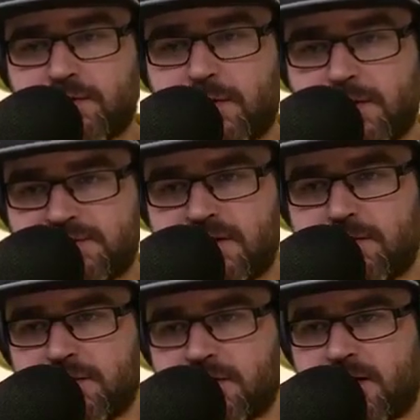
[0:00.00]
probably still
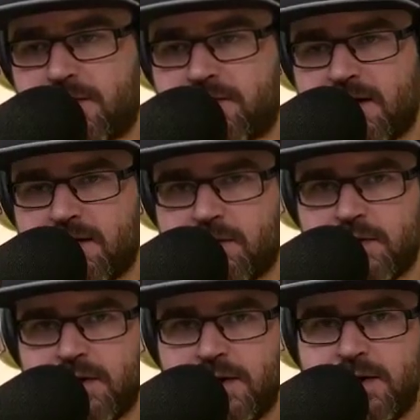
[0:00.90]
be in the top 10, but
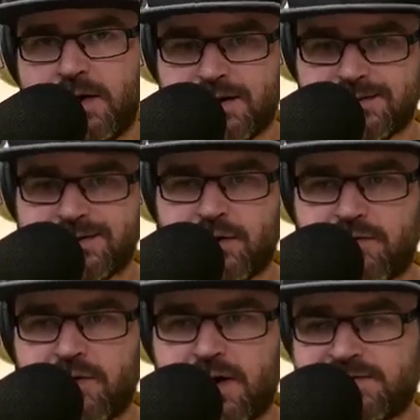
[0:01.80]
it's a
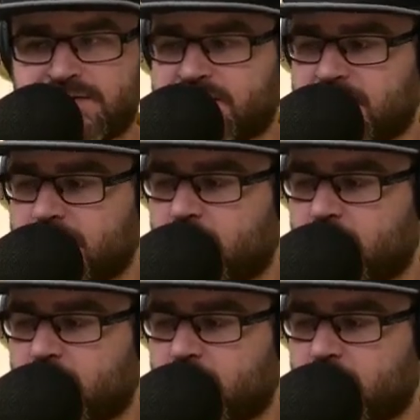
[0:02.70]
tough loss this time.